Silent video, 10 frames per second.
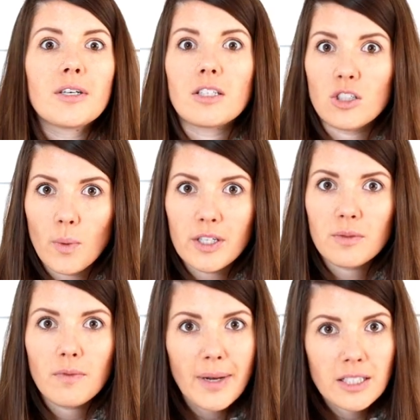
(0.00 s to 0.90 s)
because it's always
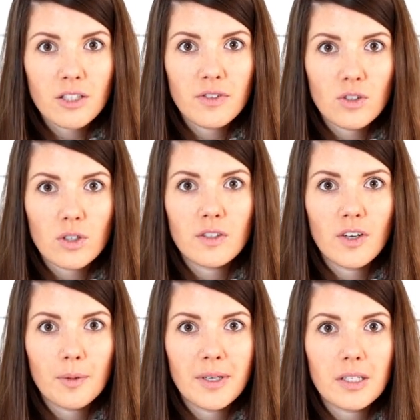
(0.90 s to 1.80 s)
based on resource
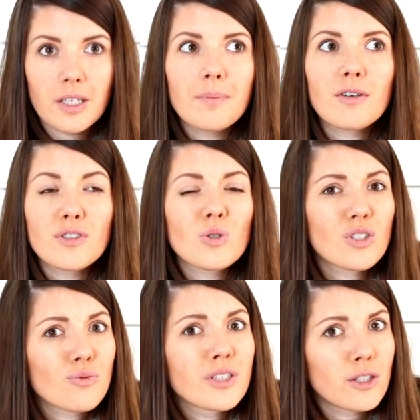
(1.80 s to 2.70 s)
availability, but
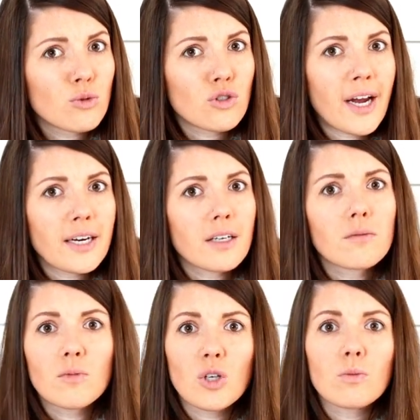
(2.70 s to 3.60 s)
resorts really do try
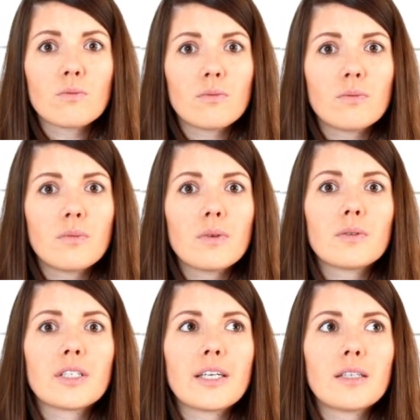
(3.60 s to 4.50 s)
to, you know,
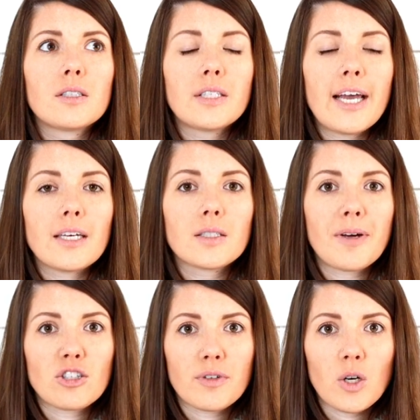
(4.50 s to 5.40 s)
take
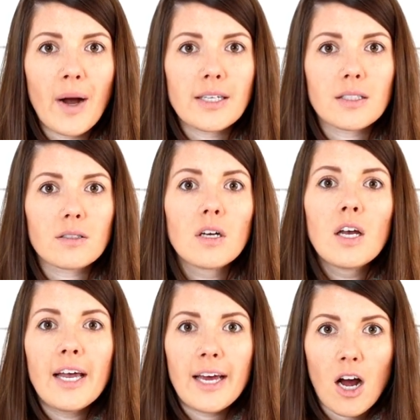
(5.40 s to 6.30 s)
special requests
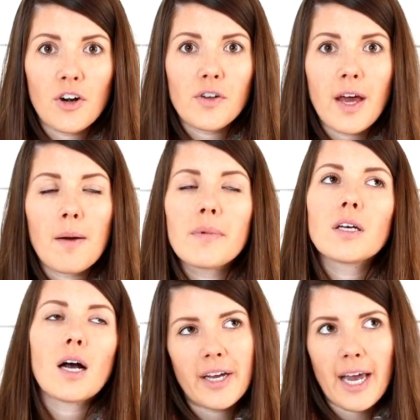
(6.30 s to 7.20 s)
and honor them.
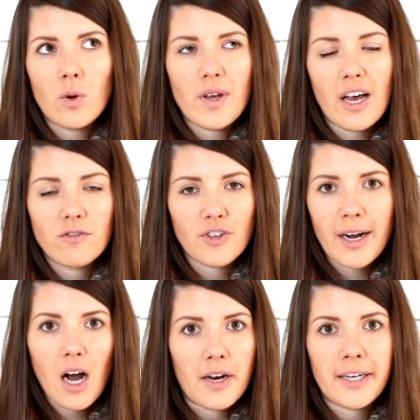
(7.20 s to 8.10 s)
Again, we have
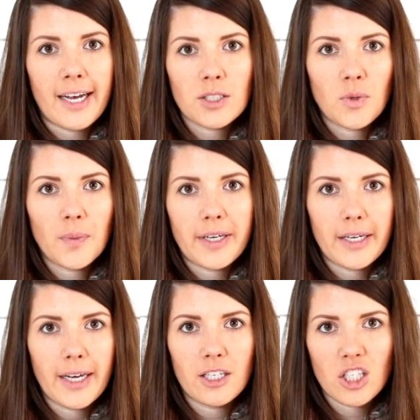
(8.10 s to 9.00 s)
direct contacts where we
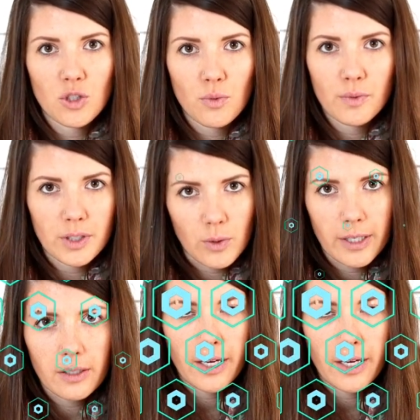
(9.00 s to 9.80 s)
can get in touch with the resort.